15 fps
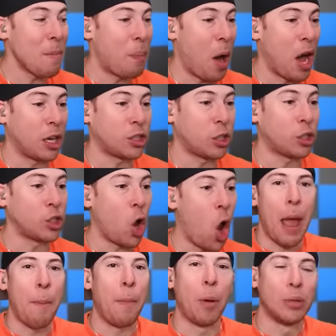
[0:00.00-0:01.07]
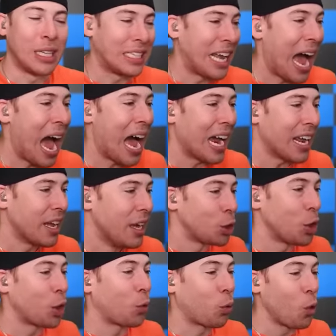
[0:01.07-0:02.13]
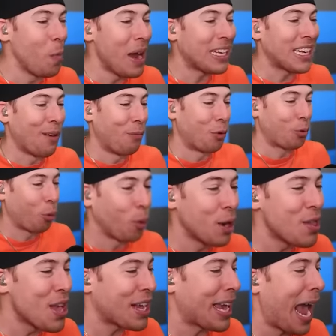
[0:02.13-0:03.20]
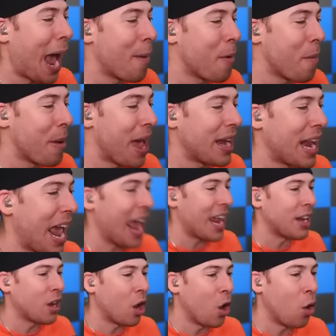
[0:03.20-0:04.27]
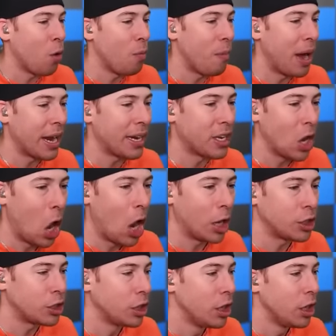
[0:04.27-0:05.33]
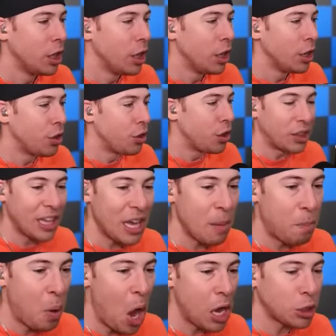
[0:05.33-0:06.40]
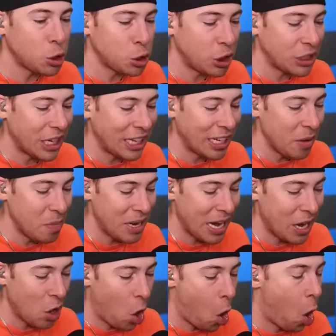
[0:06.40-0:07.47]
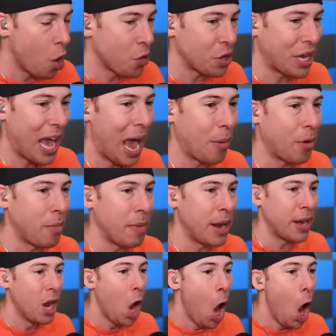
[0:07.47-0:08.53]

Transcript: the imposters, it, it was a tie. So the crewmates have recruited the cameraman and oh my gosh, the imposters just eliminated all the cameramen.